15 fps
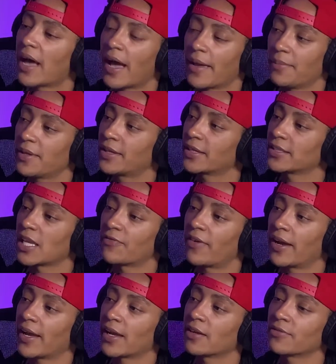not, because if
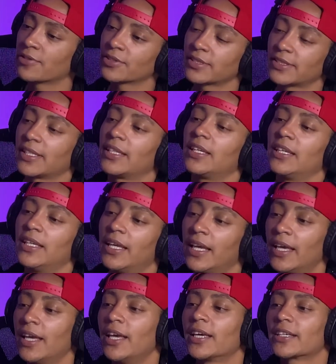I ever see,
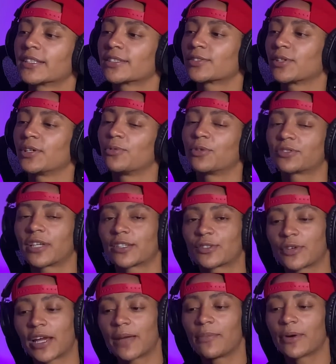because once I
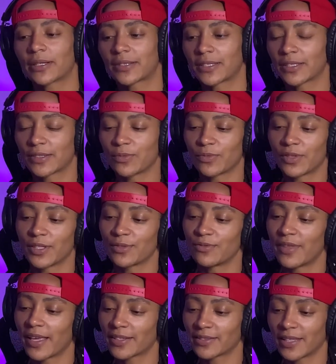trademark this
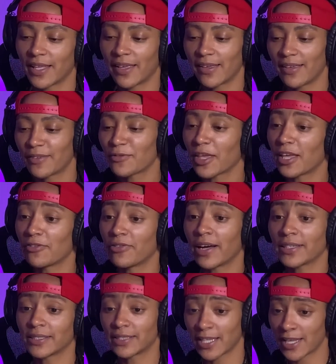next thing, if
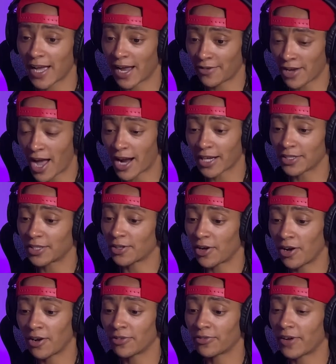I see y'all knocking it
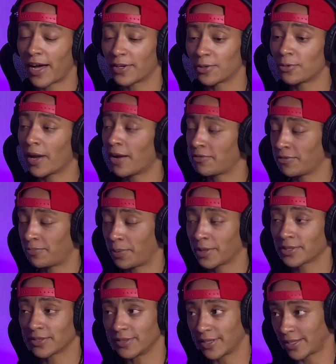off, I do have a
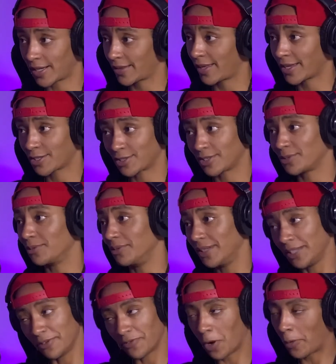person that I like. She do
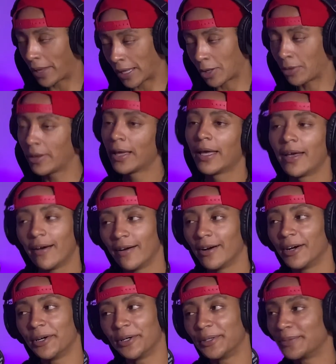
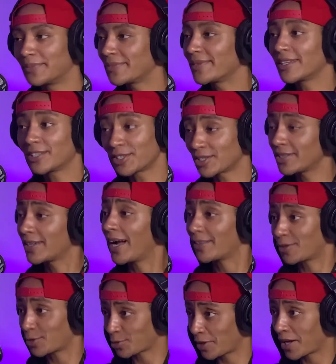DD4L. She
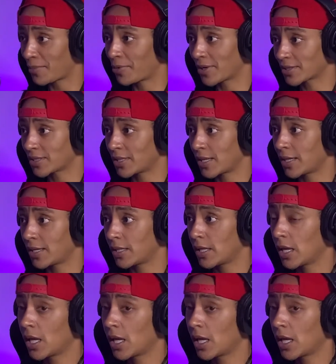got the trademark to that.